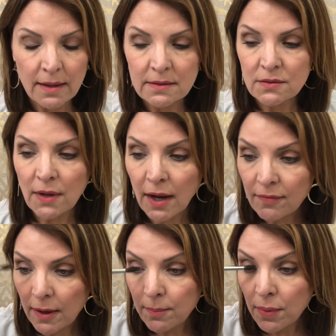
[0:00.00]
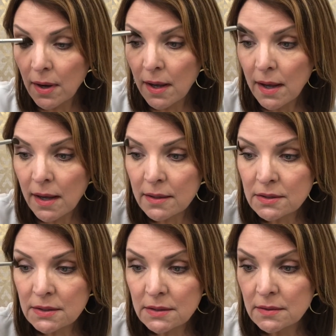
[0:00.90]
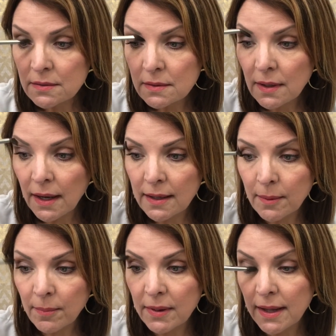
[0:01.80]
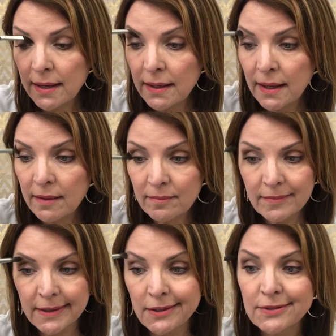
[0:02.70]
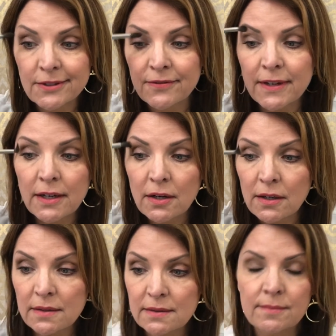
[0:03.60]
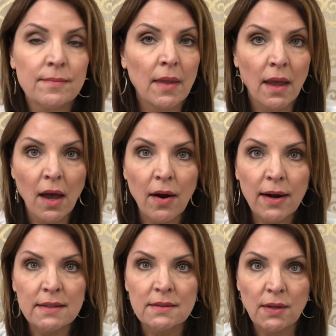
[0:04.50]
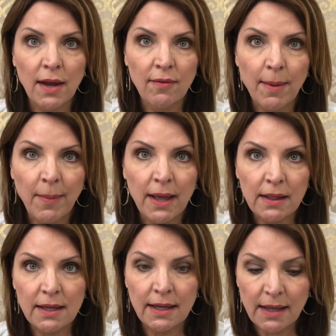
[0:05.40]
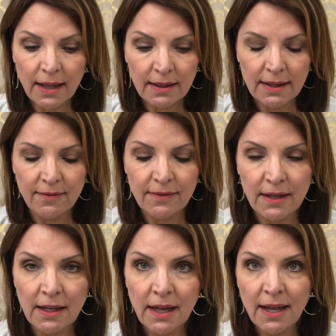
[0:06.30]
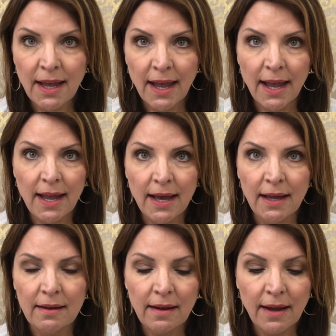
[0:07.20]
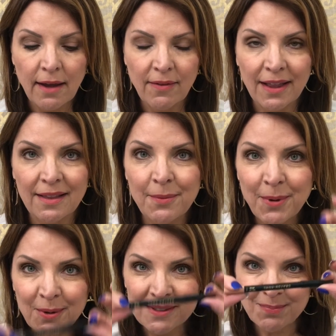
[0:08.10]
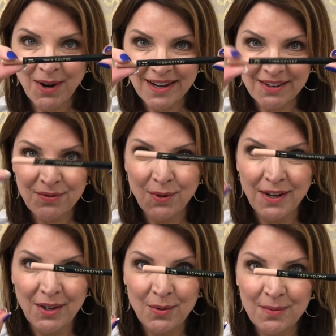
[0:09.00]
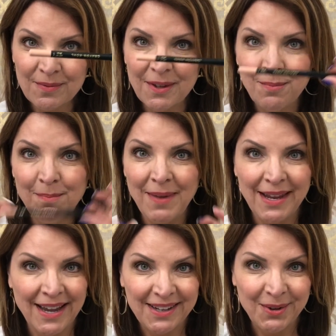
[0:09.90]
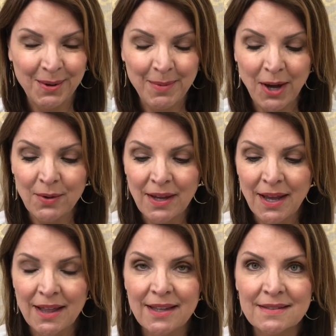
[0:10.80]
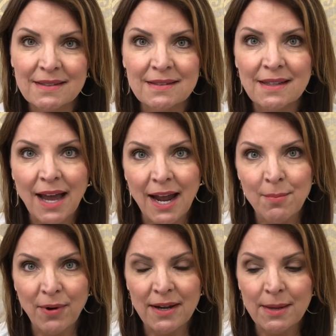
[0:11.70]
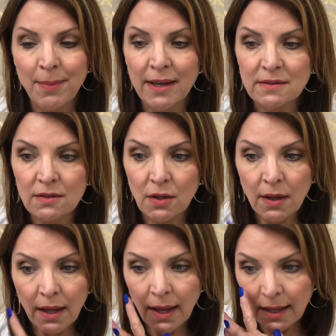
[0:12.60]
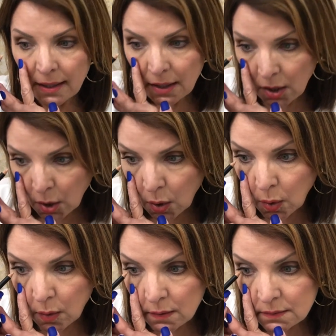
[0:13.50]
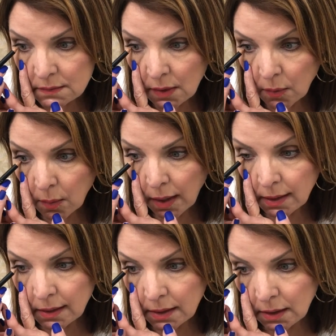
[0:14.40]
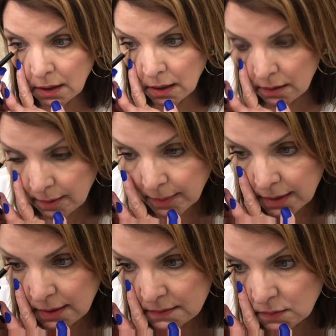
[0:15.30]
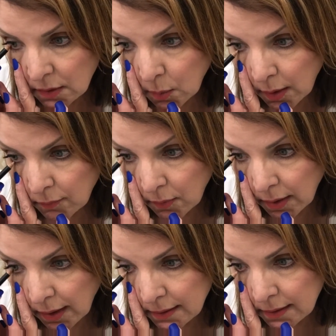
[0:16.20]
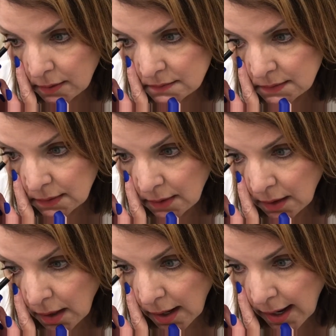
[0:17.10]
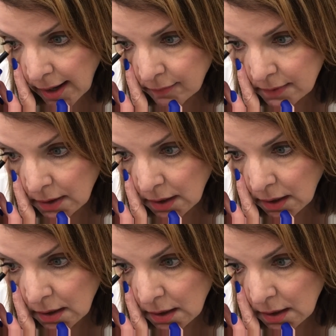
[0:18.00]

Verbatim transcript: Just dry out that brush, kind of blend it, you can use your fingers. All right, so now I've got my lid lifted and I've got a little bonus product for you, you may not know about. This is an eye brightening pencil and it goes right in here. Let me get this real quick for you and then you'll see the after.